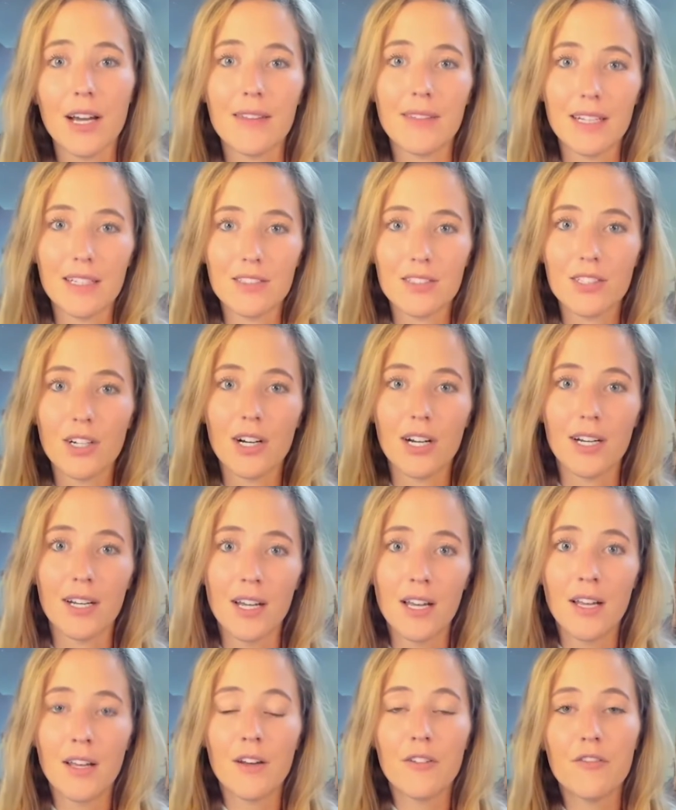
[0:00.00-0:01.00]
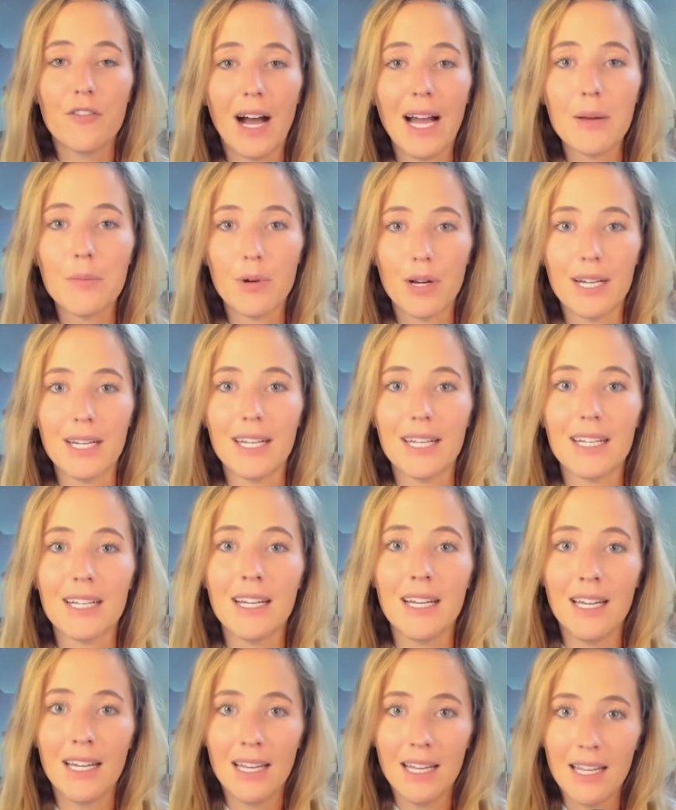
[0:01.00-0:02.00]
and they start
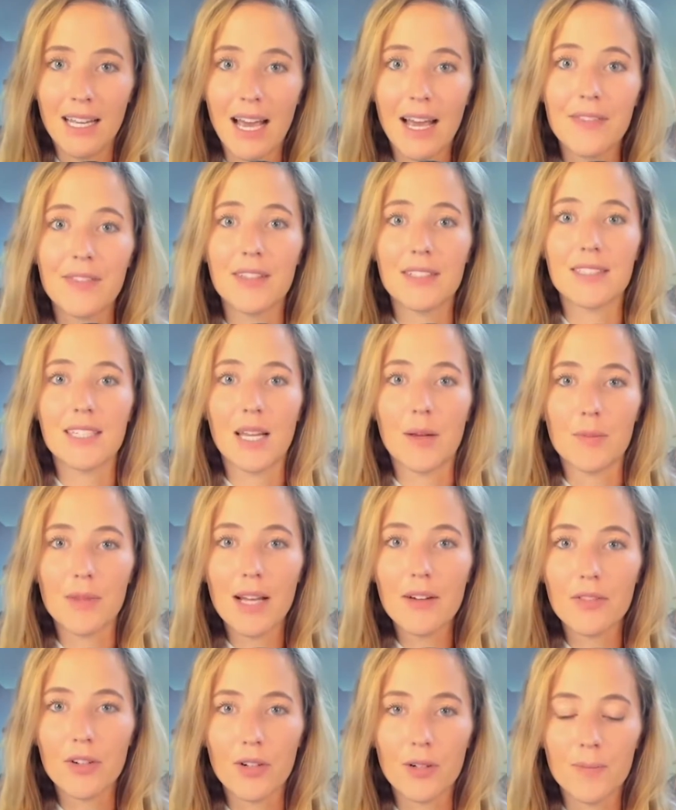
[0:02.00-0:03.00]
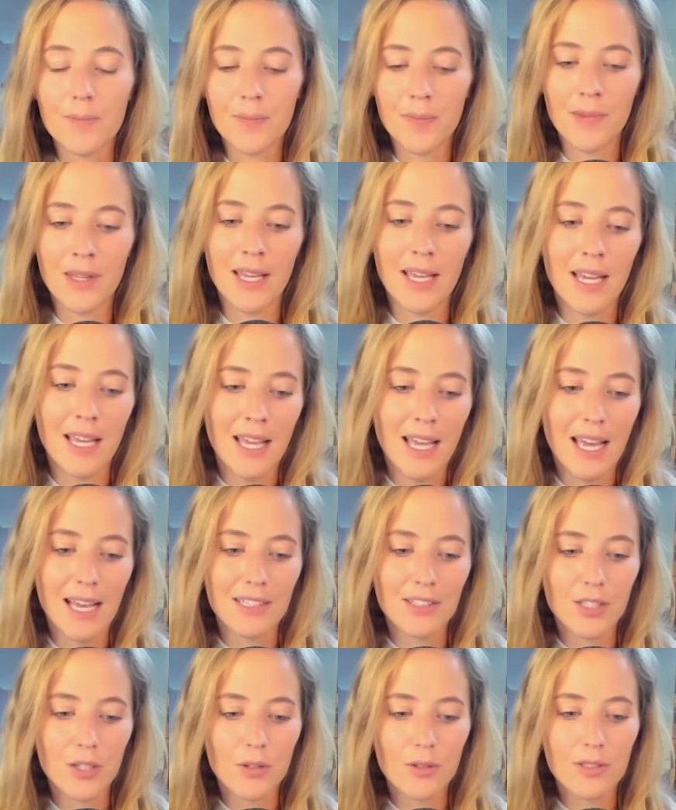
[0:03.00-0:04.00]
vibrating at the same level.
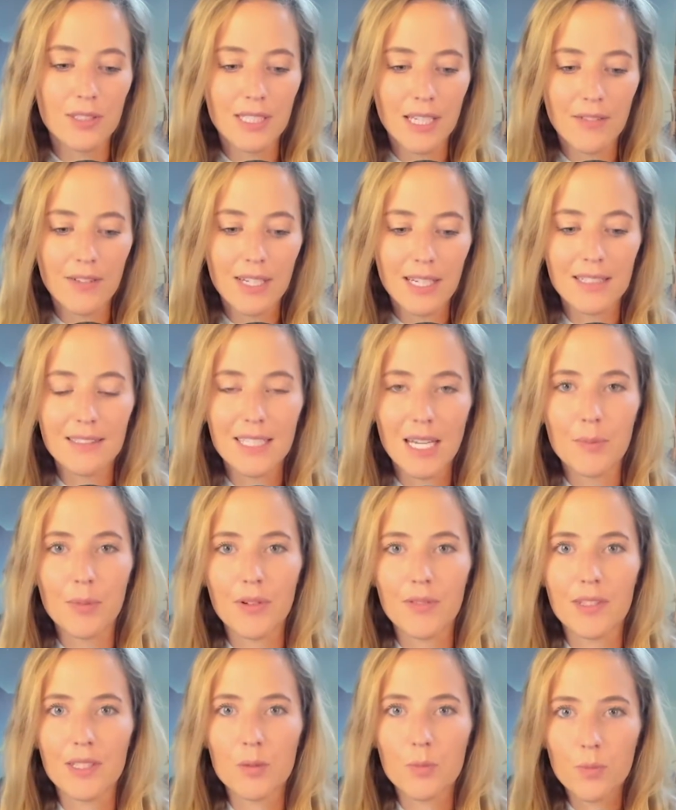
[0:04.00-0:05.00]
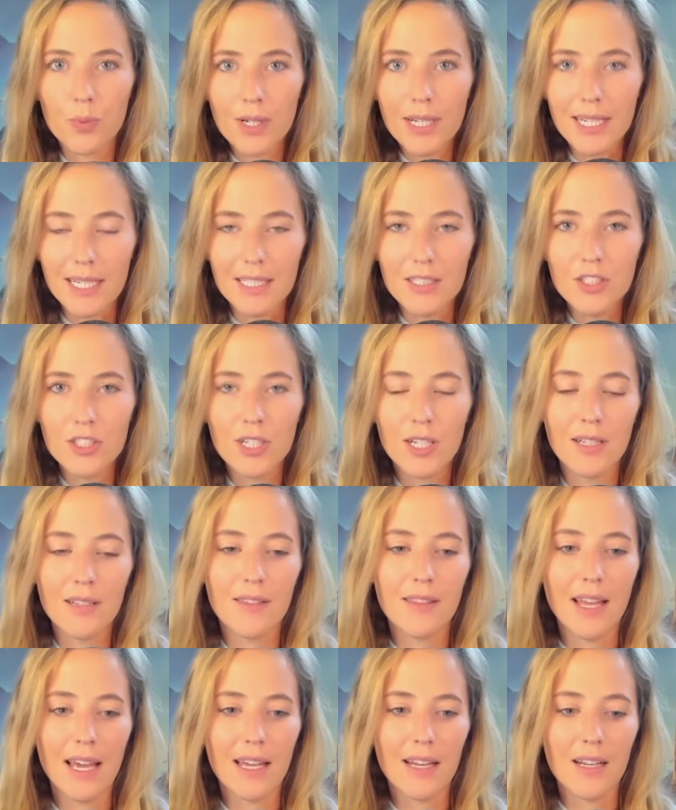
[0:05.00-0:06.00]
And so it was giving an example of this bridge
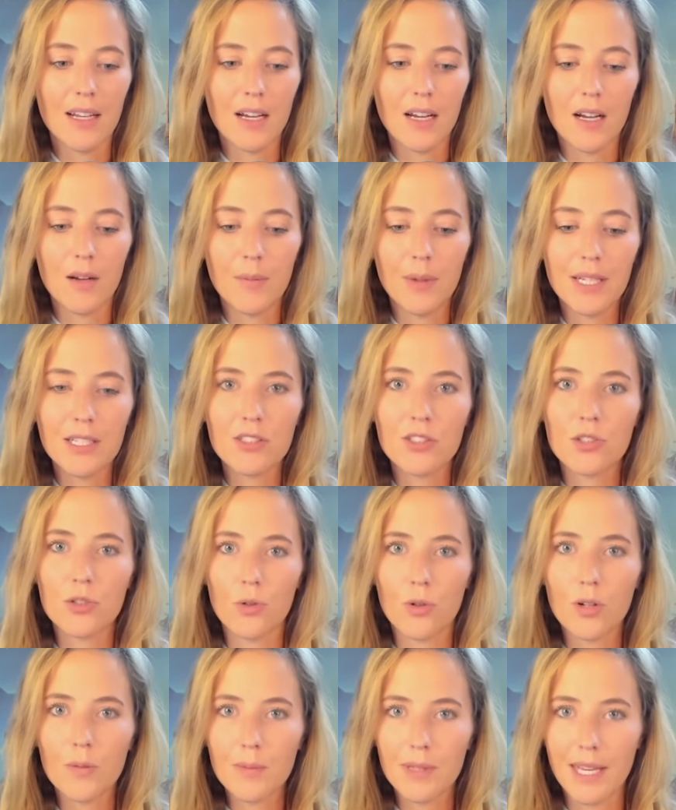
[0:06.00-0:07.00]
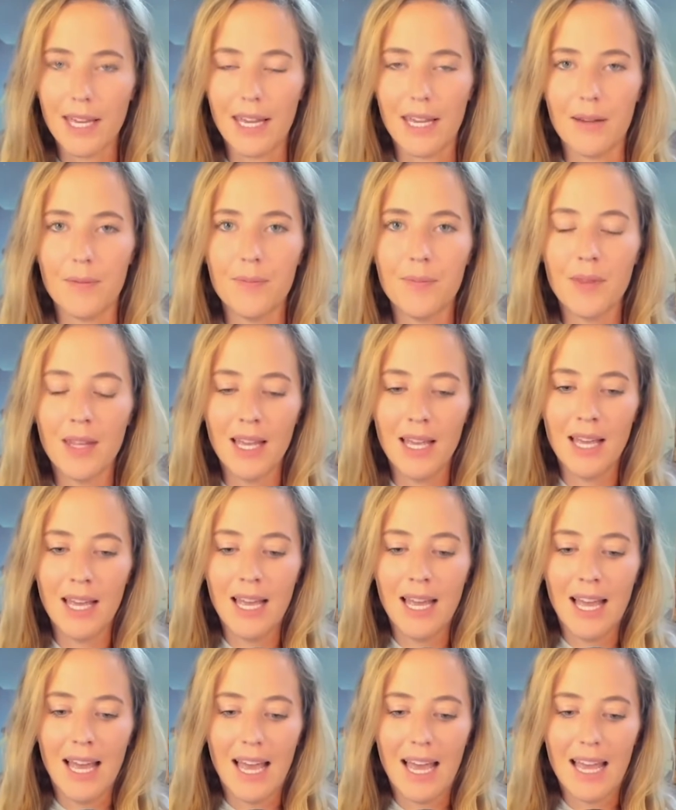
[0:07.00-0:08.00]
that a big storm came
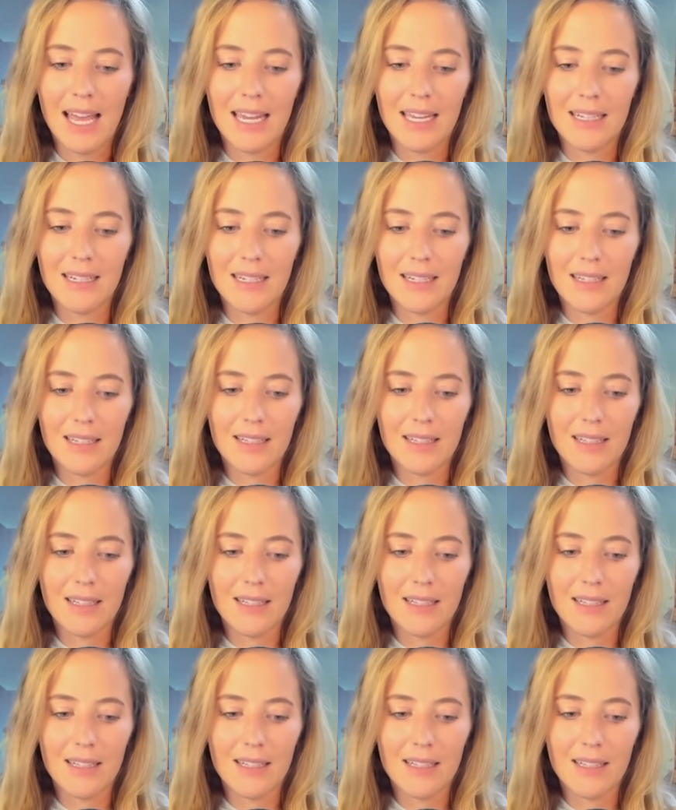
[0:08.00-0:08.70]
and